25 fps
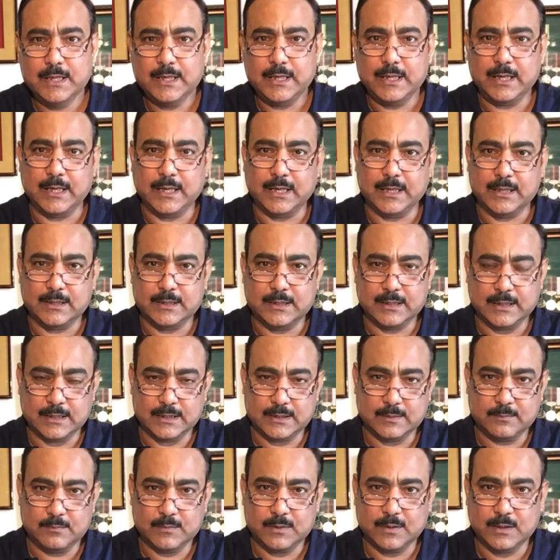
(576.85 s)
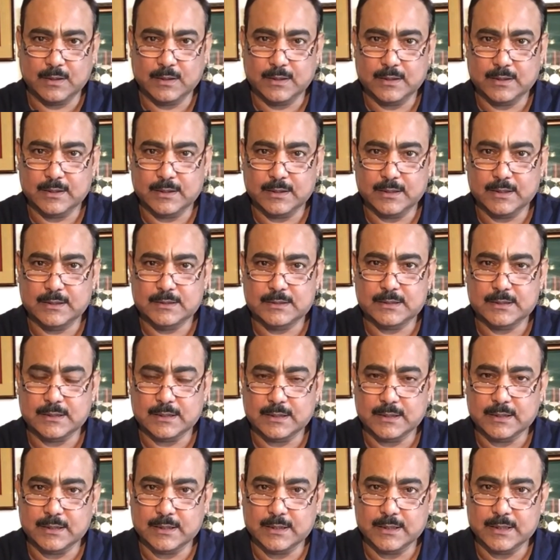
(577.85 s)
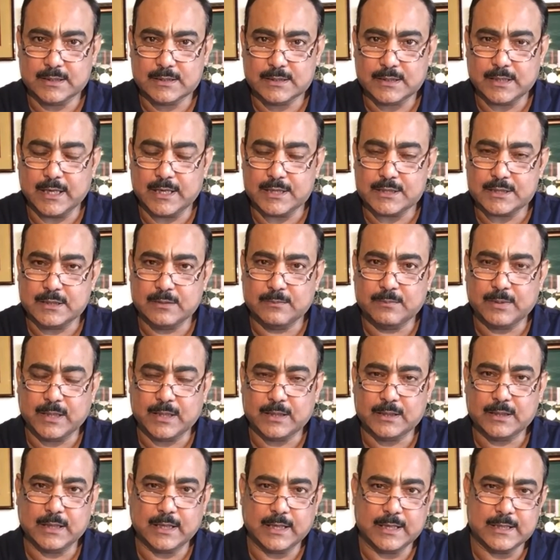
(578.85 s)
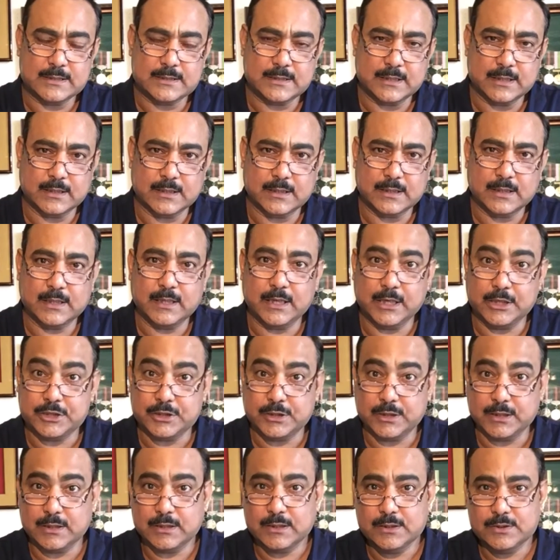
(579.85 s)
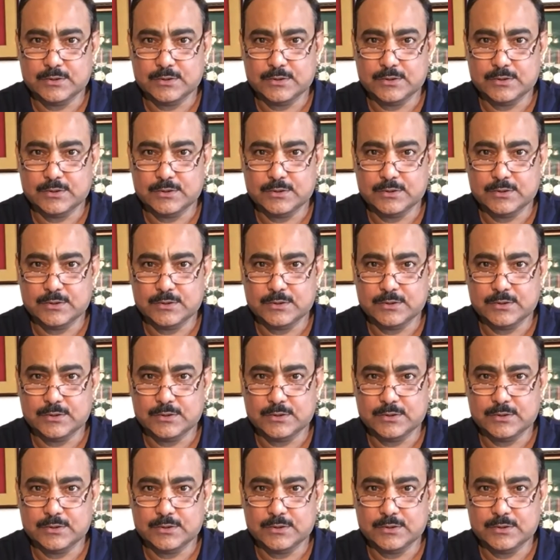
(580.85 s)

and then its eastern part lies in Asia.